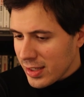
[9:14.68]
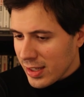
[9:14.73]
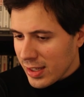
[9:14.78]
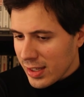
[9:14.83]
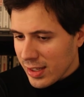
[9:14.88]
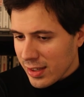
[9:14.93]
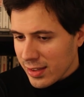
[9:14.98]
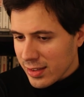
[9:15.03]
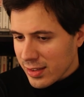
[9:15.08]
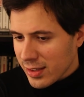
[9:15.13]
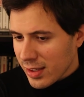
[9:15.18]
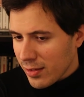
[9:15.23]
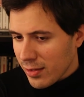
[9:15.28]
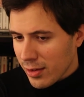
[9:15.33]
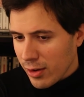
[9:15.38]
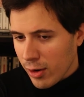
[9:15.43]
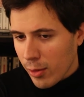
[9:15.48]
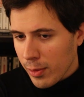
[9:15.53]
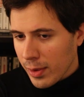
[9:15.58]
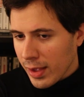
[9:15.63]
Let's give
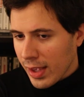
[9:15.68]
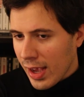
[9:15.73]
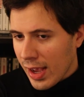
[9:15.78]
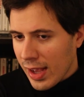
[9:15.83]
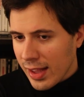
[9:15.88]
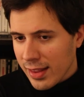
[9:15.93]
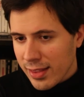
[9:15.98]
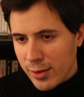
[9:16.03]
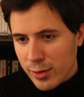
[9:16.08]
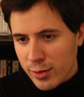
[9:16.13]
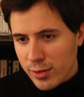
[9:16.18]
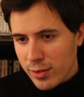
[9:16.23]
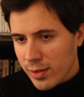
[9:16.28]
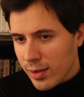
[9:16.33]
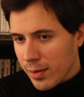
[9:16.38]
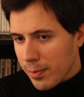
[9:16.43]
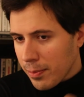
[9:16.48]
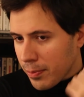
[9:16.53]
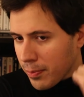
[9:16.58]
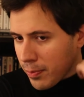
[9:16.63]
it all we got. Those are
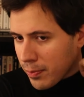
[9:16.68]
the